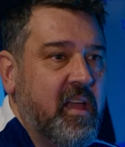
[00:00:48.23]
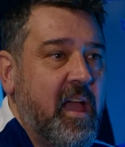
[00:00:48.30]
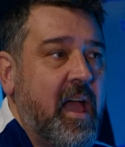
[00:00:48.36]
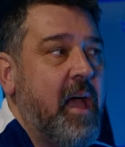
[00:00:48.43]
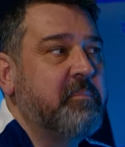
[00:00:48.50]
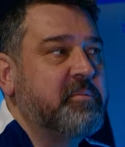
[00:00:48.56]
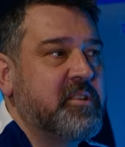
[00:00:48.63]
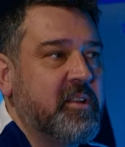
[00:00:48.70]

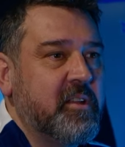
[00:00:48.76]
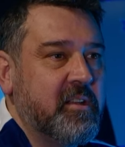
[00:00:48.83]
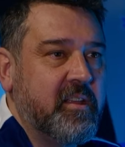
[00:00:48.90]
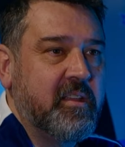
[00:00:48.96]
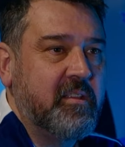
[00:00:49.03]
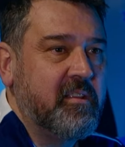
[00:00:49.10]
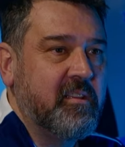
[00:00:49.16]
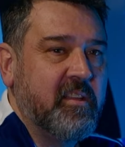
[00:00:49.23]

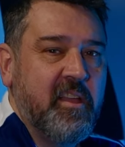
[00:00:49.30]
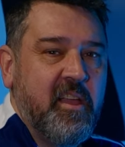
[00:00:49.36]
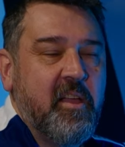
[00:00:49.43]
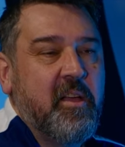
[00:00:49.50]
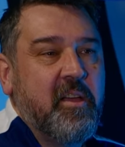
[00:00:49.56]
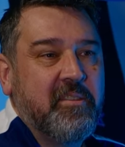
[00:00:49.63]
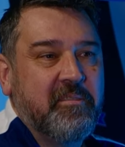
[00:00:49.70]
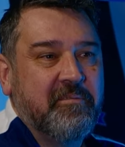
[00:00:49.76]
Absolutely.
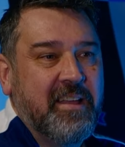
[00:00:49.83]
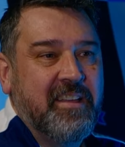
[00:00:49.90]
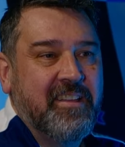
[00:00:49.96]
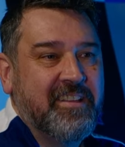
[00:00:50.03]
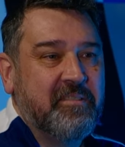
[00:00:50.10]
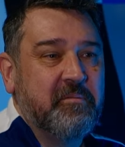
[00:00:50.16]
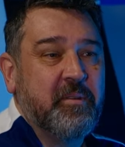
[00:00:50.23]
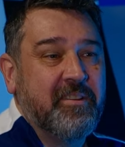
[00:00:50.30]

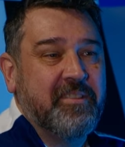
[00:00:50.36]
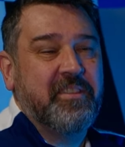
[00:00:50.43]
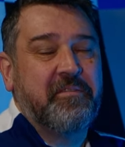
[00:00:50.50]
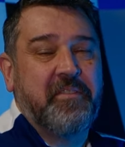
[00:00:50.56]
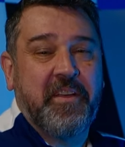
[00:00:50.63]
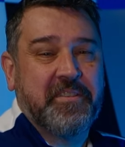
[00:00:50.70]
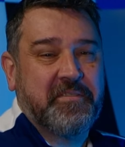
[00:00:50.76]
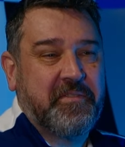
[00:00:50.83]
Well, the
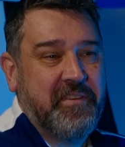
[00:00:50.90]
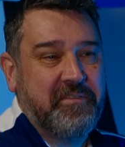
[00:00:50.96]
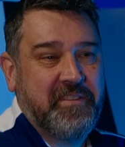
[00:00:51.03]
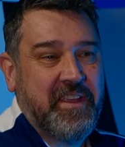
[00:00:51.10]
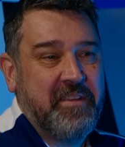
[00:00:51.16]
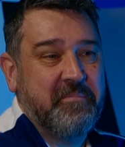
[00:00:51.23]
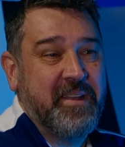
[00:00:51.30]
first 15